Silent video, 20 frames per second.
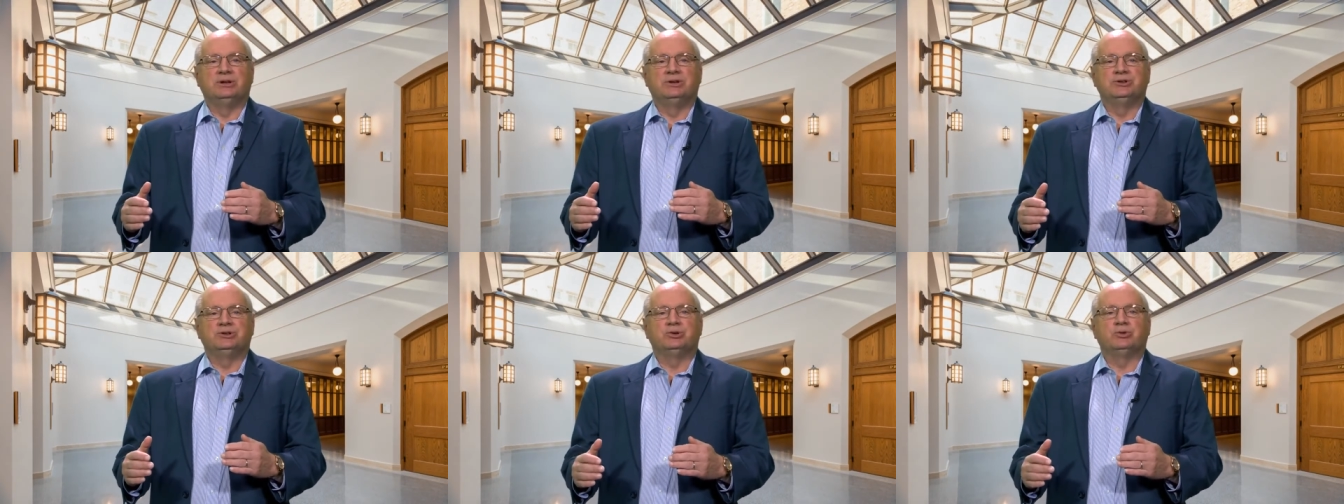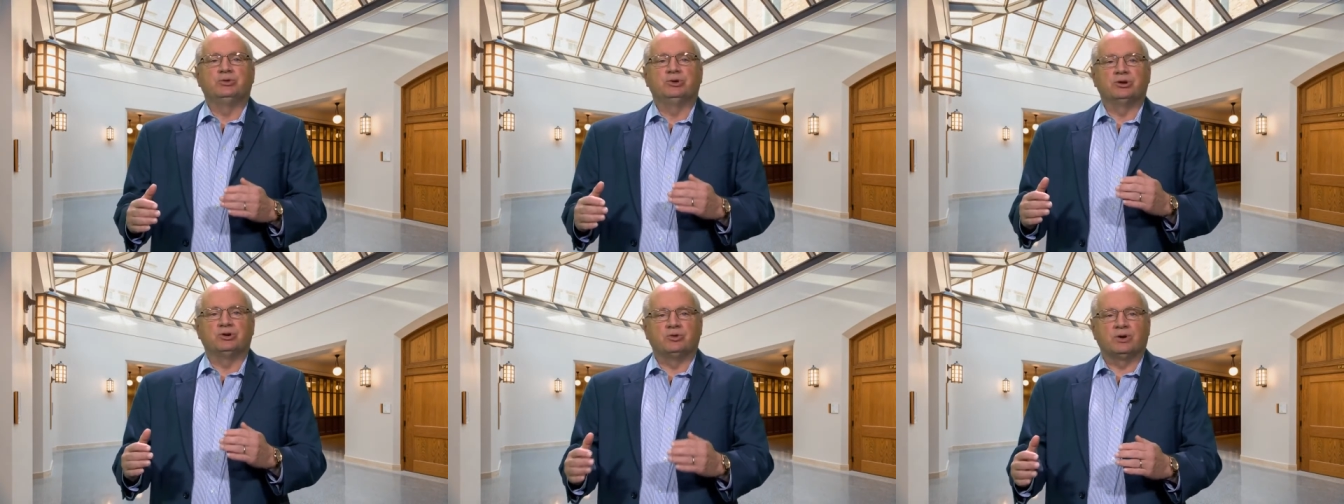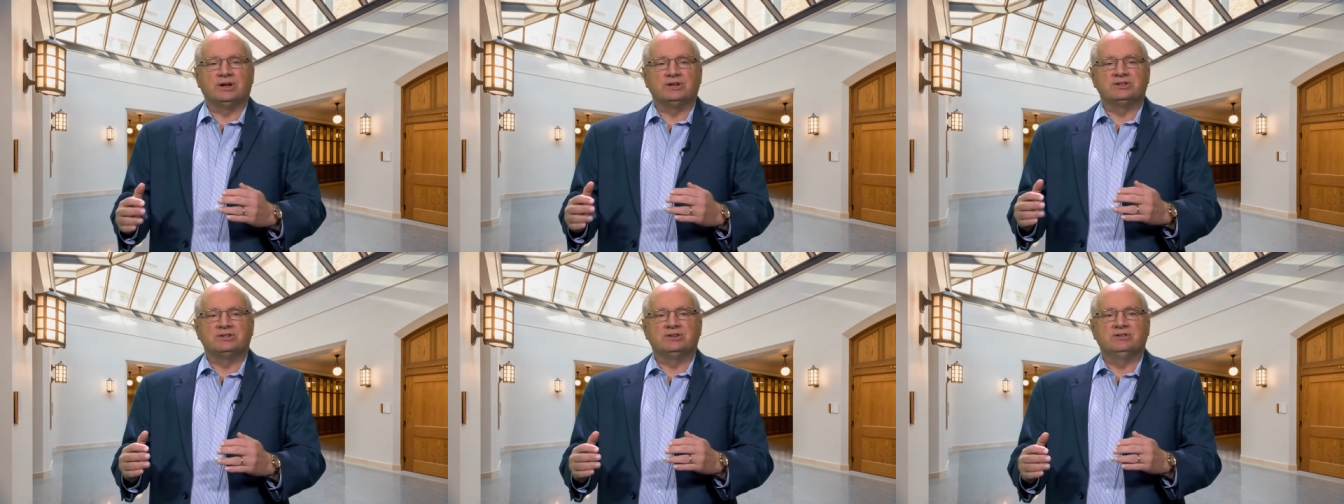to an
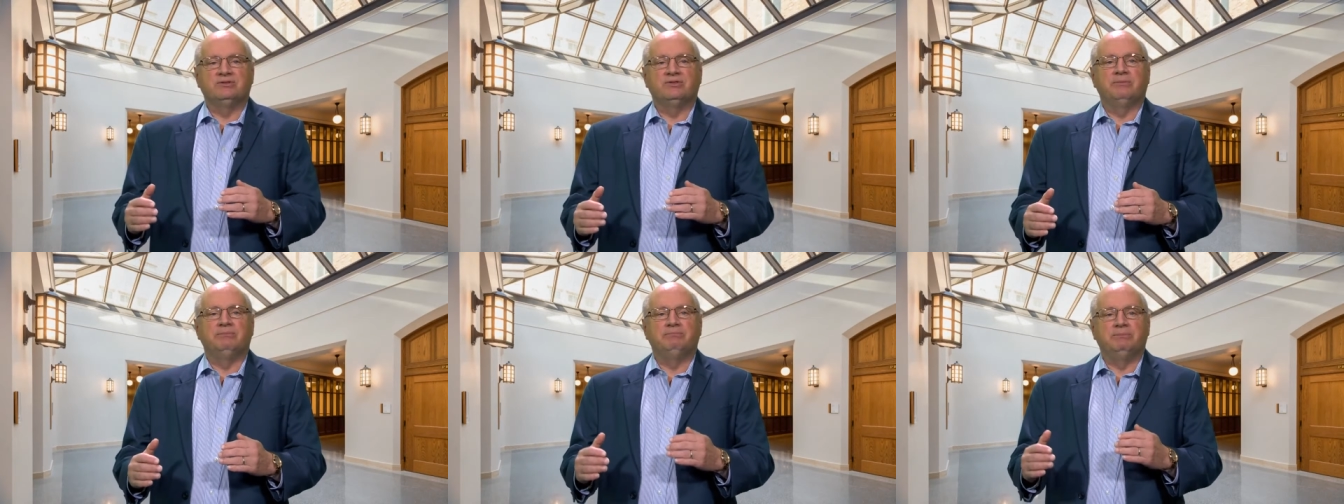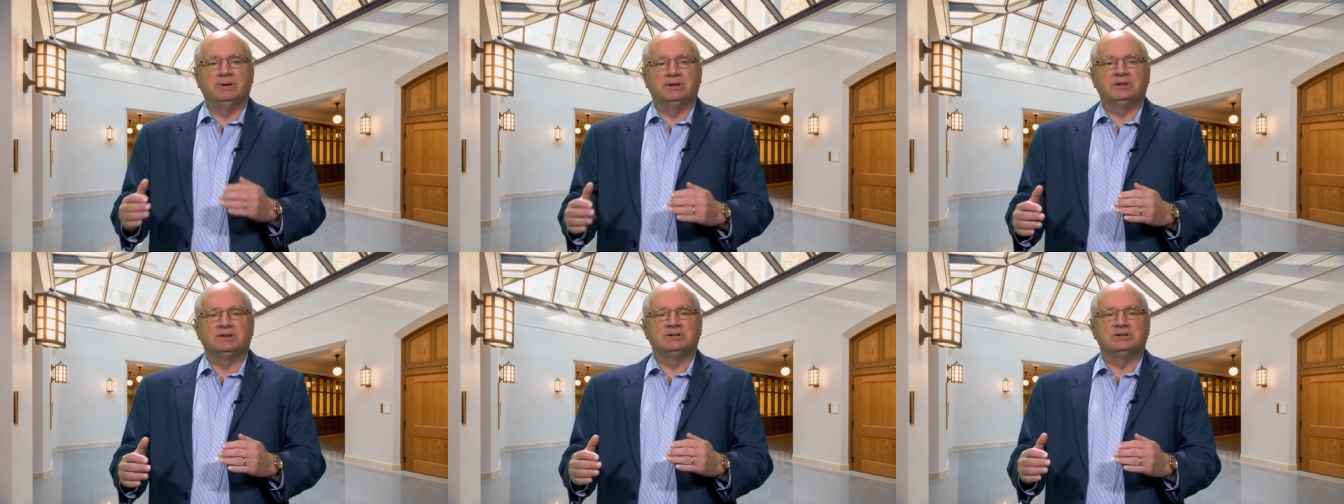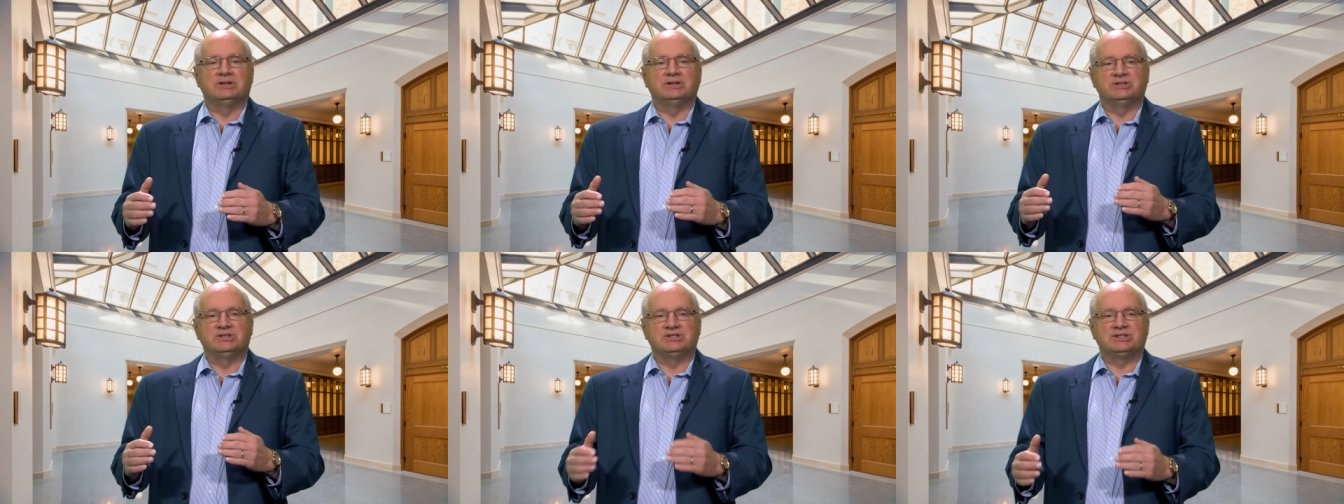aggressive
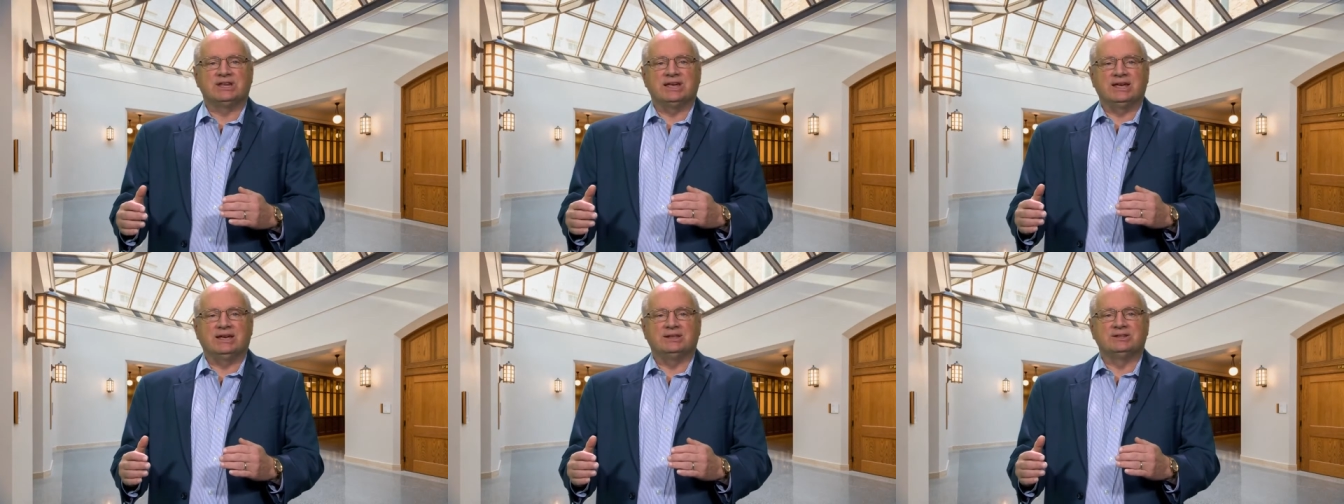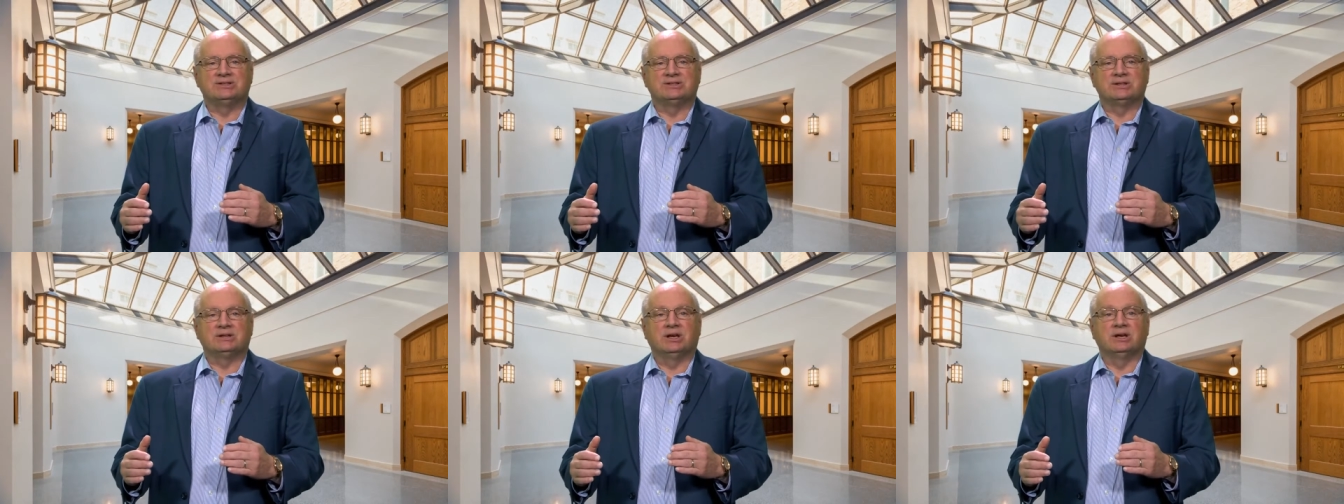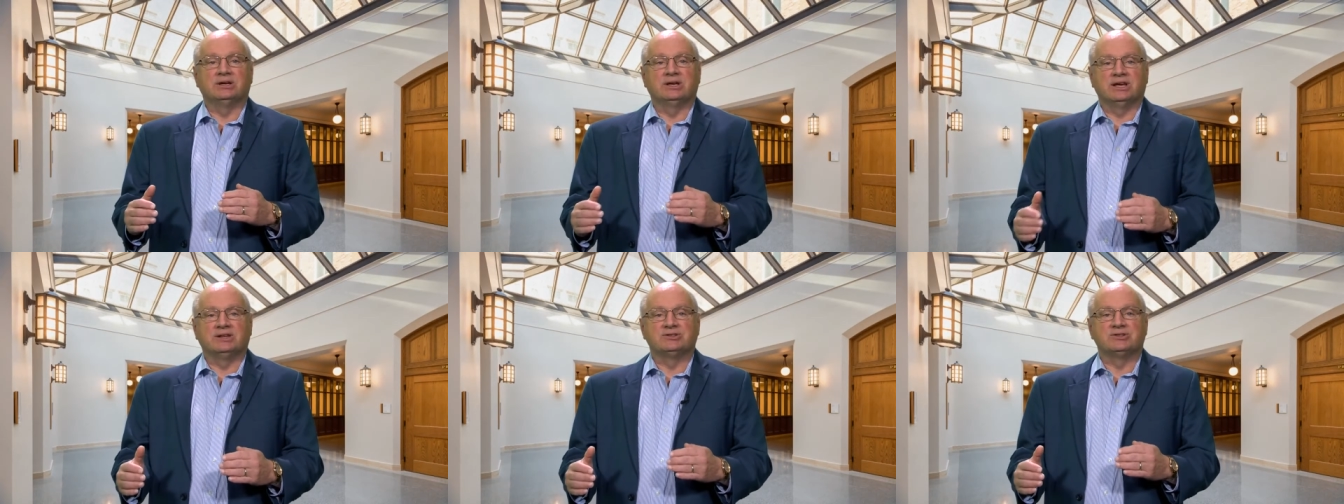militant stance
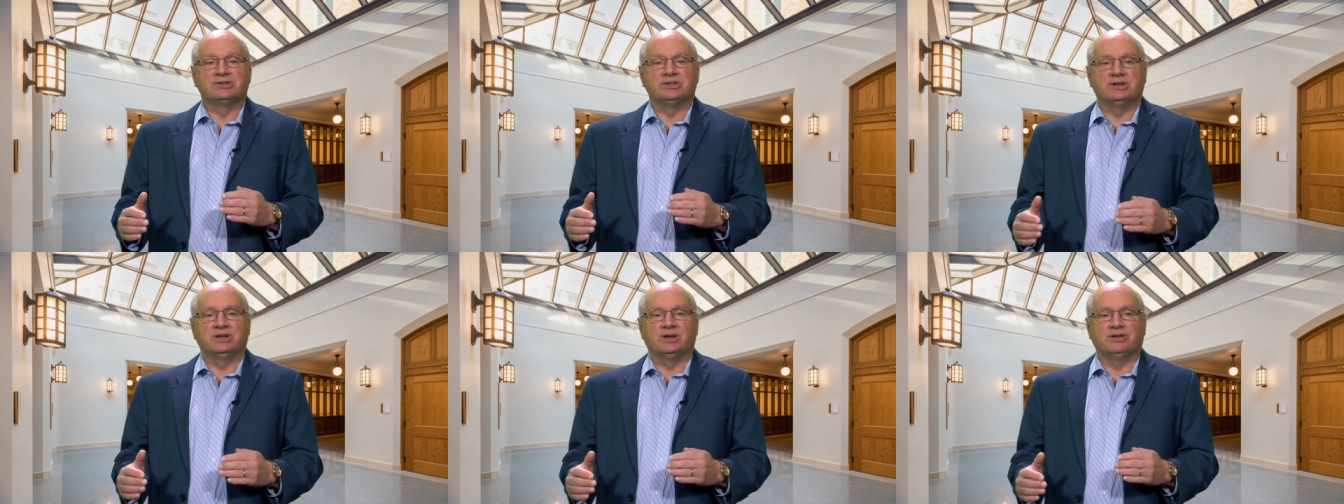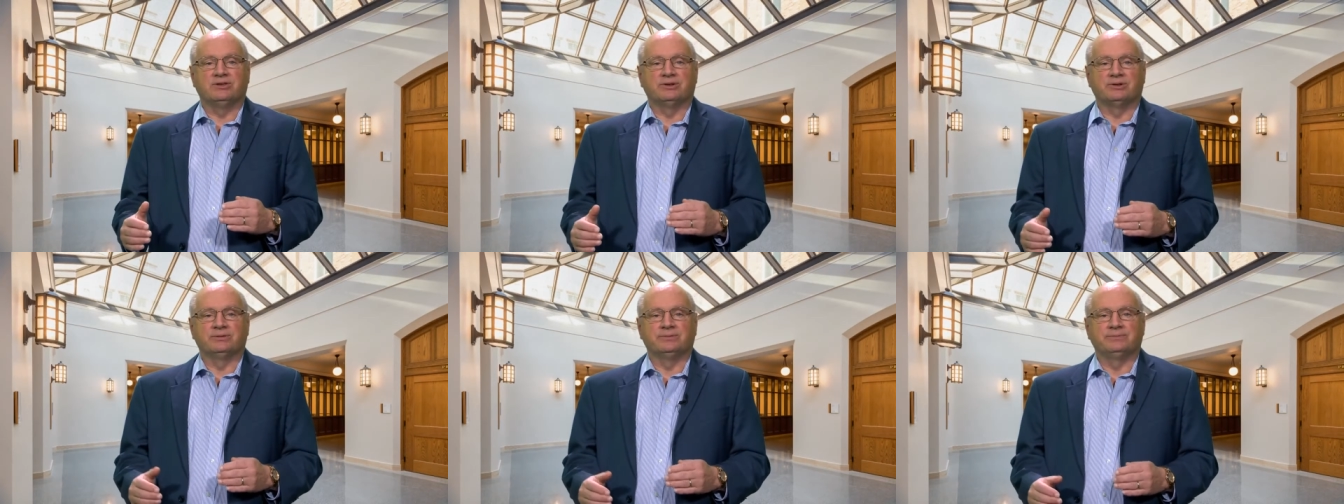against the other.